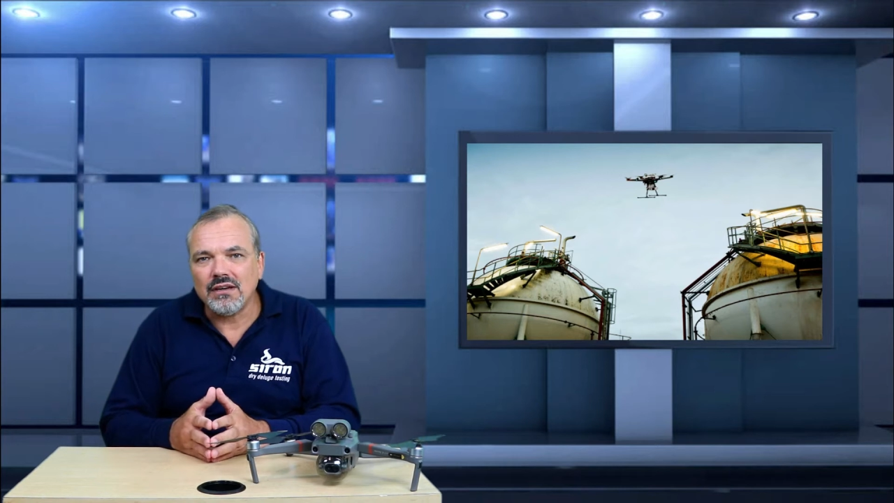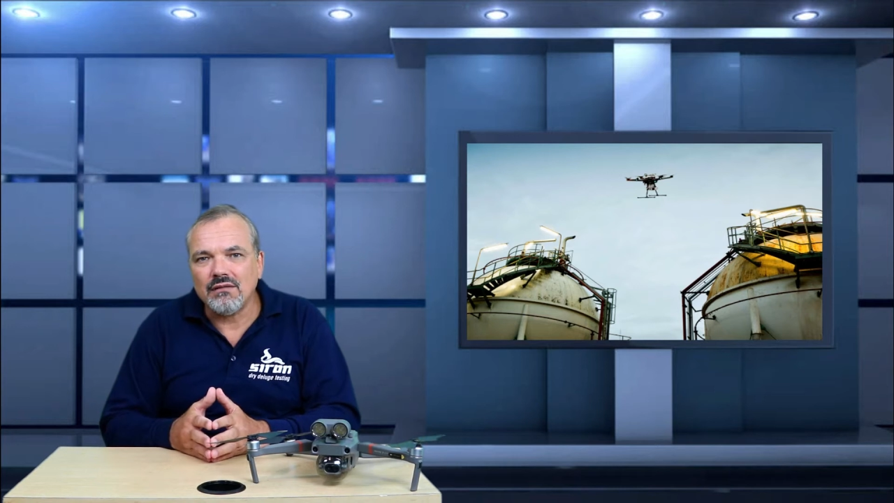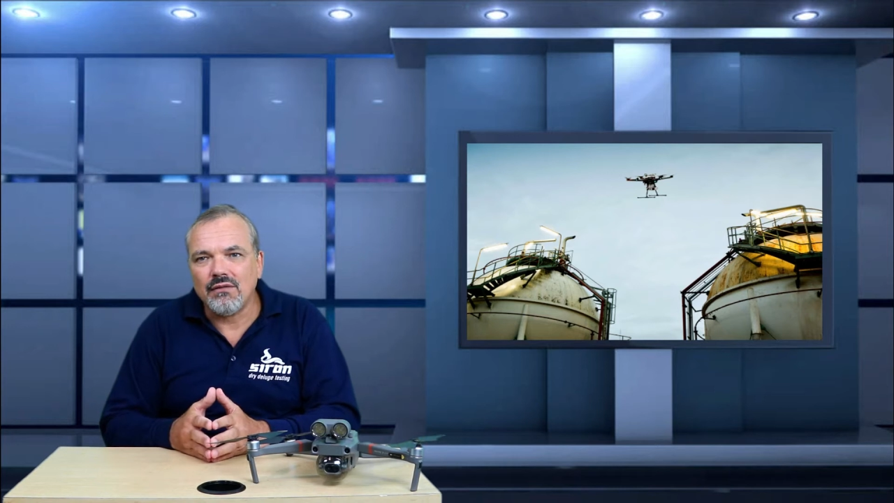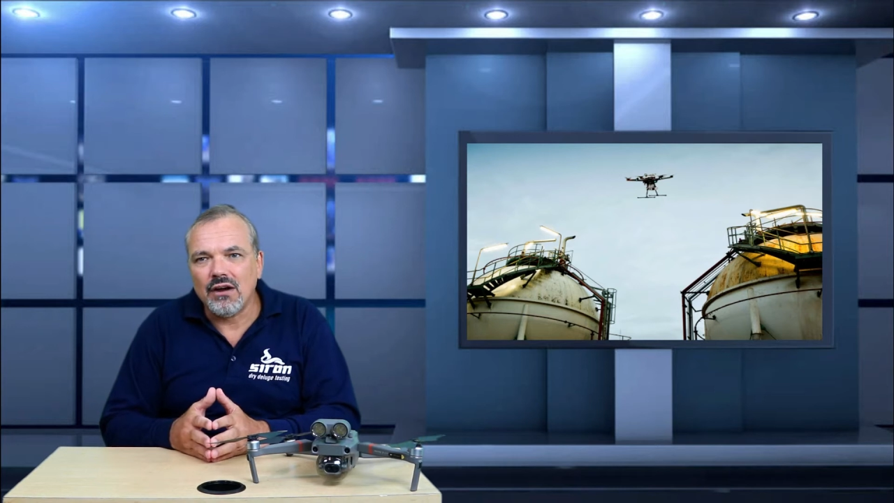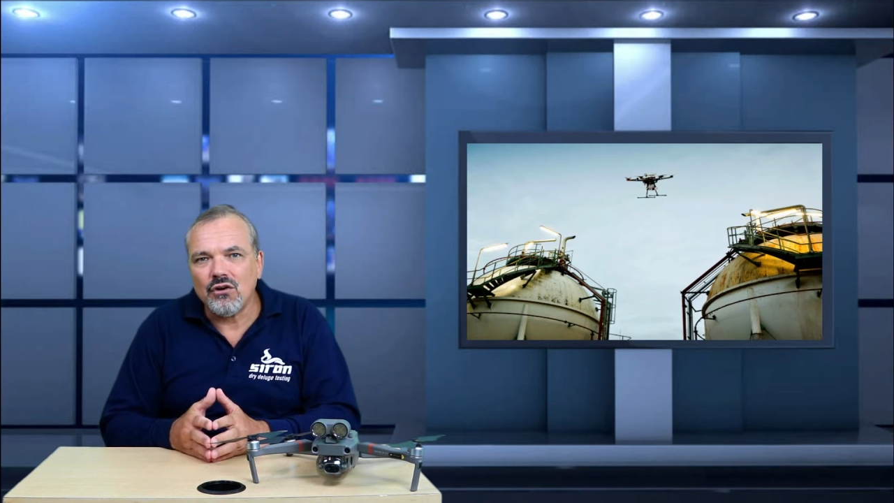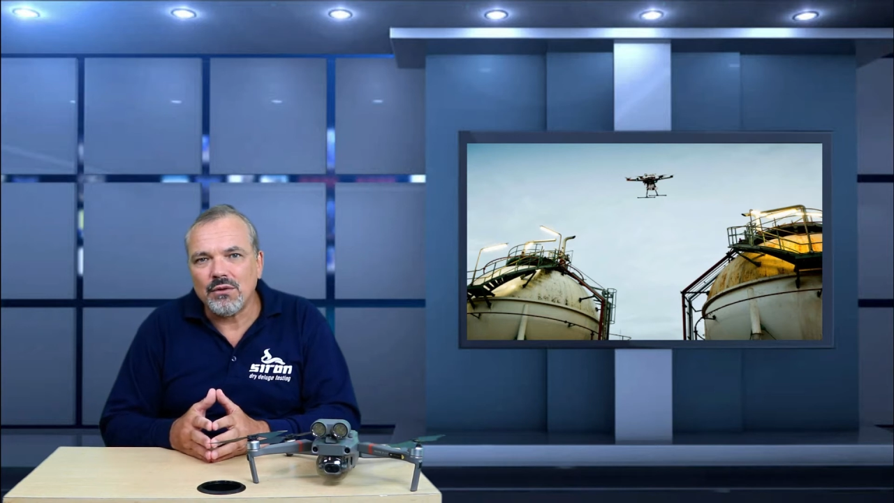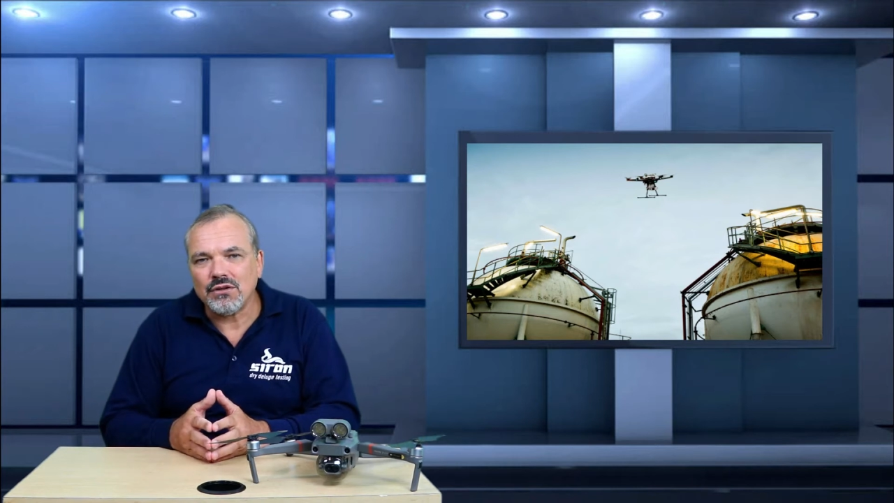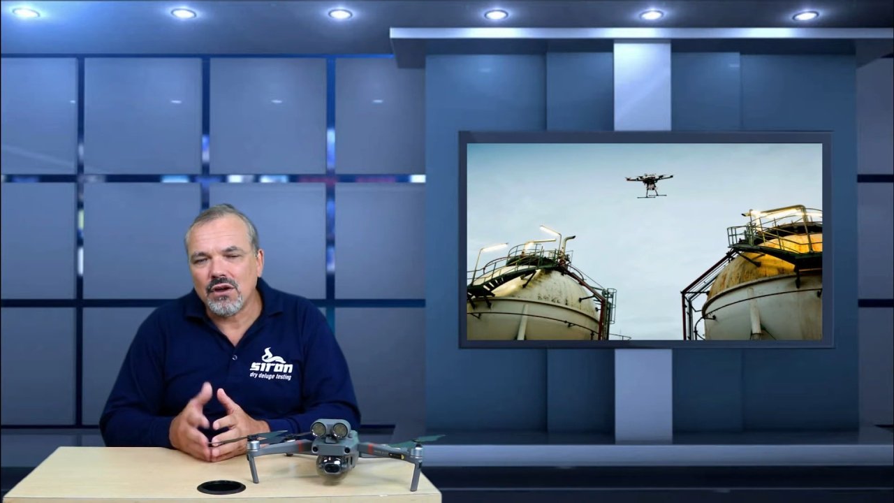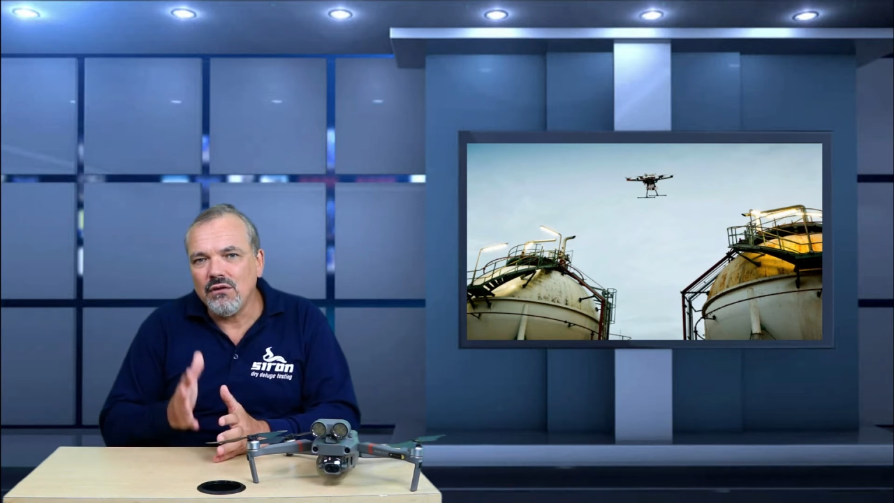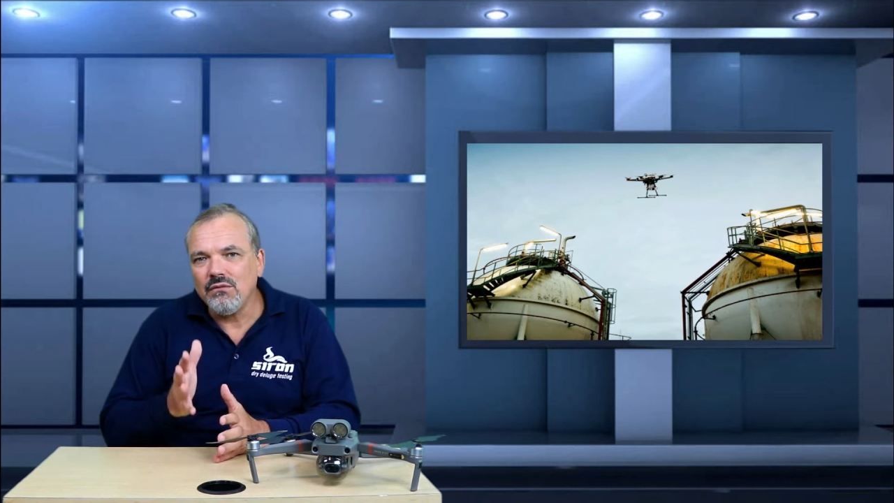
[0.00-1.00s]
environment,
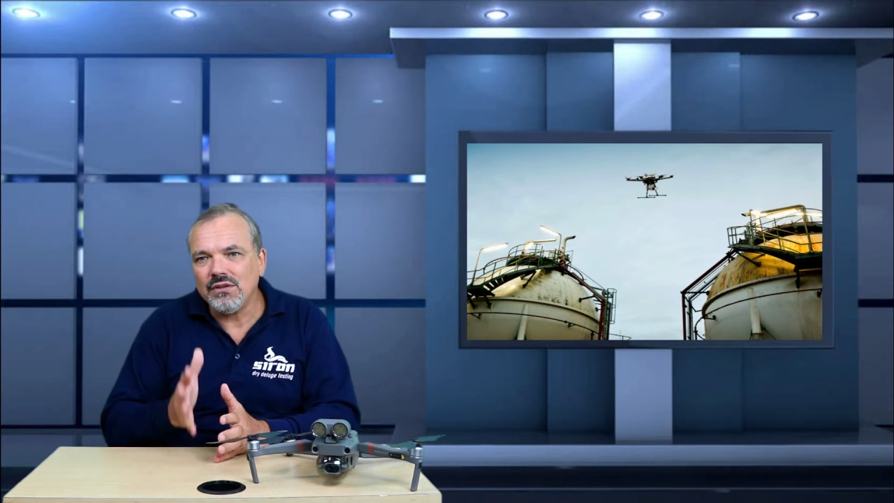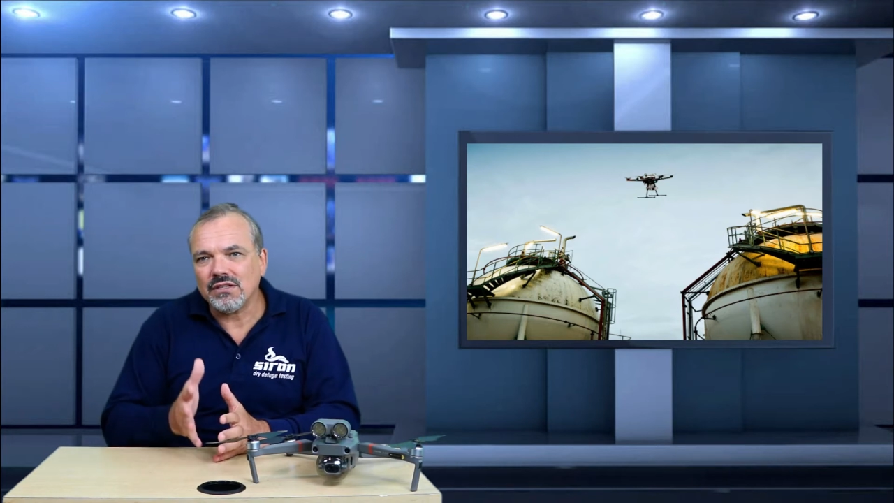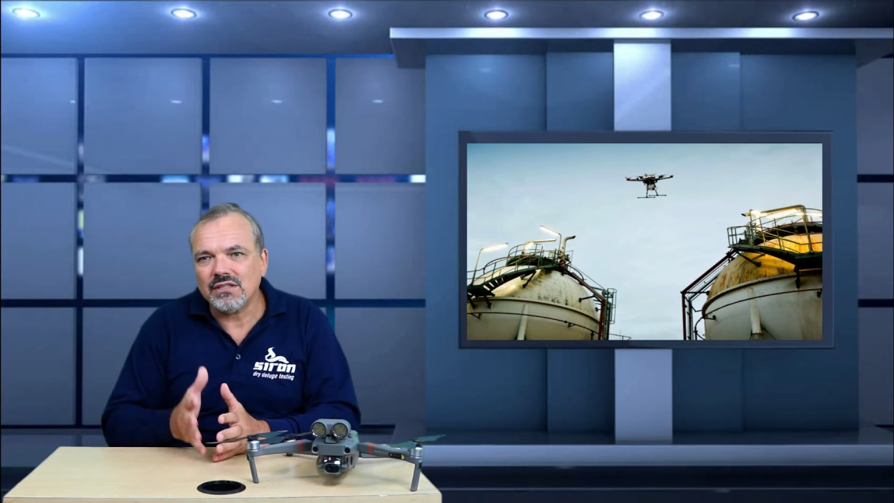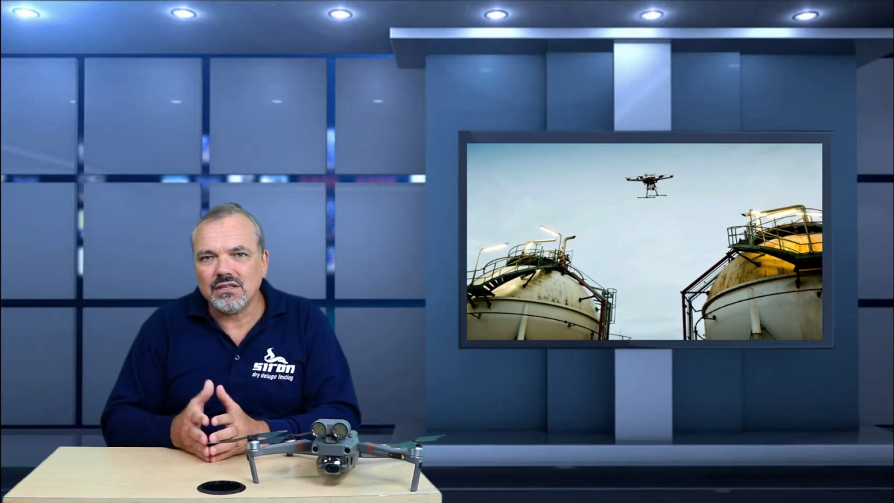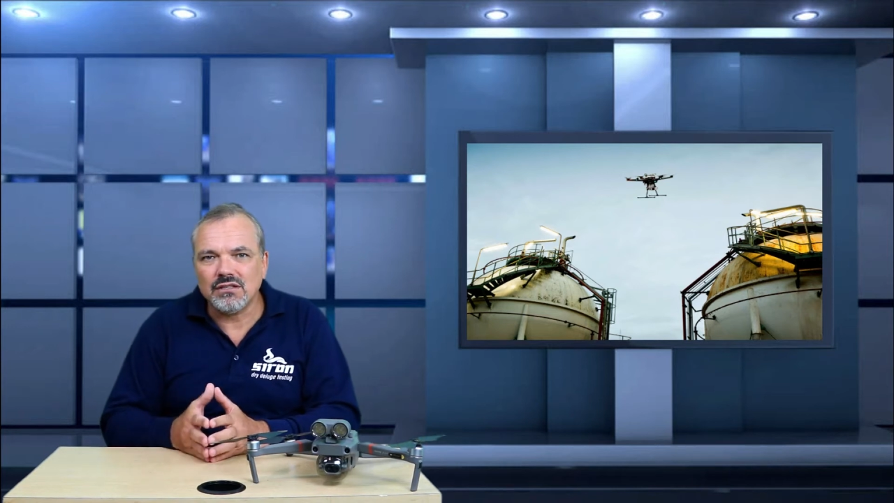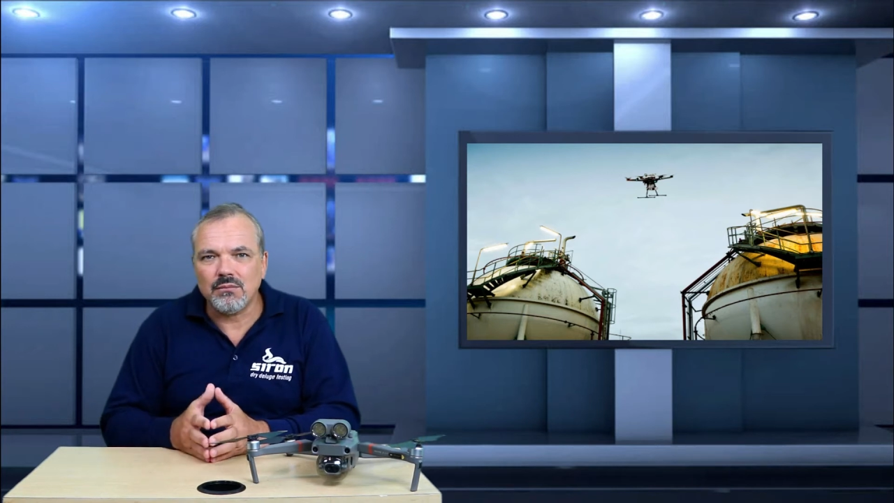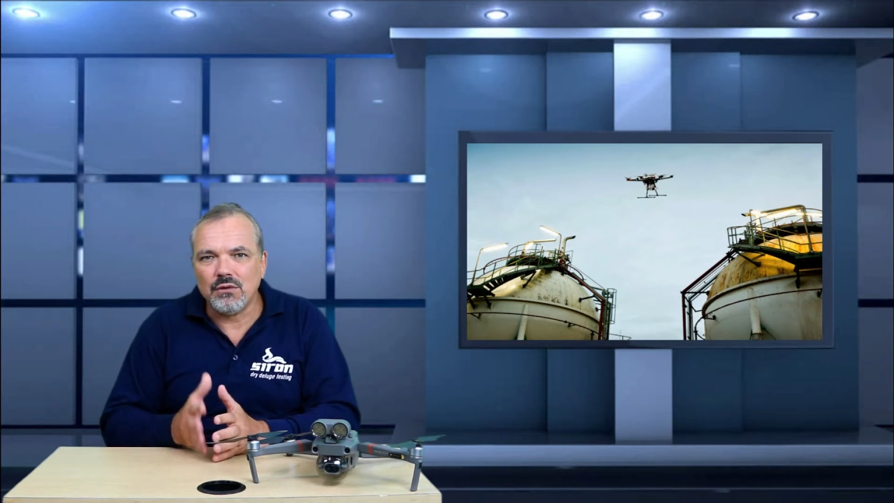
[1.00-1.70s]
over the system,